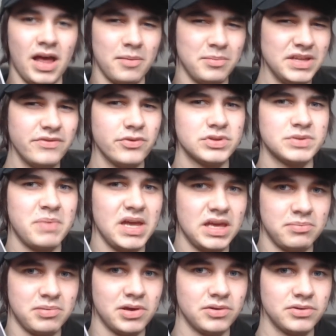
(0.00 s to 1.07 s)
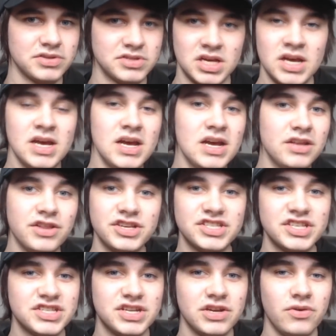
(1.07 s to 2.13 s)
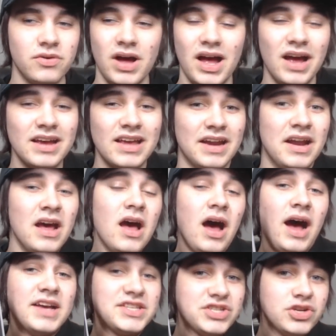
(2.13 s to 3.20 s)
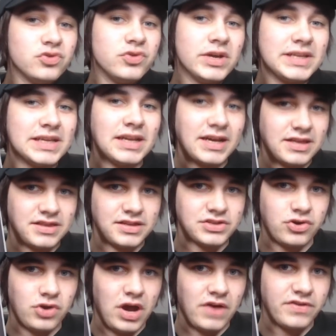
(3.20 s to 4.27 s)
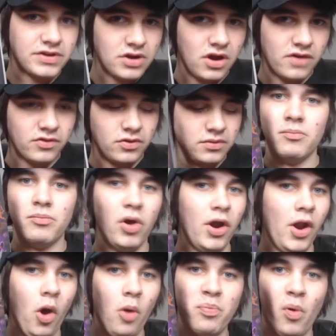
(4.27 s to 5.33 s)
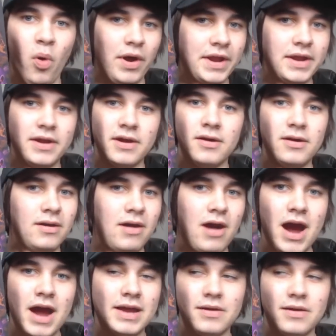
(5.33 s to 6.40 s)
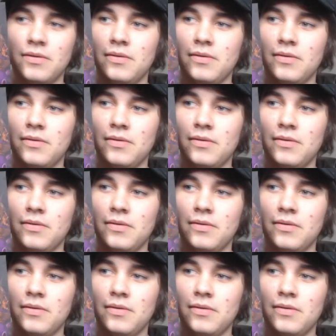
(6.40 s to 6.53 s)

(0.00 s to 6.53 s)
I believe it was Pinky Pills. This is still, again, I still really like this graphic novel. But oh boy. I...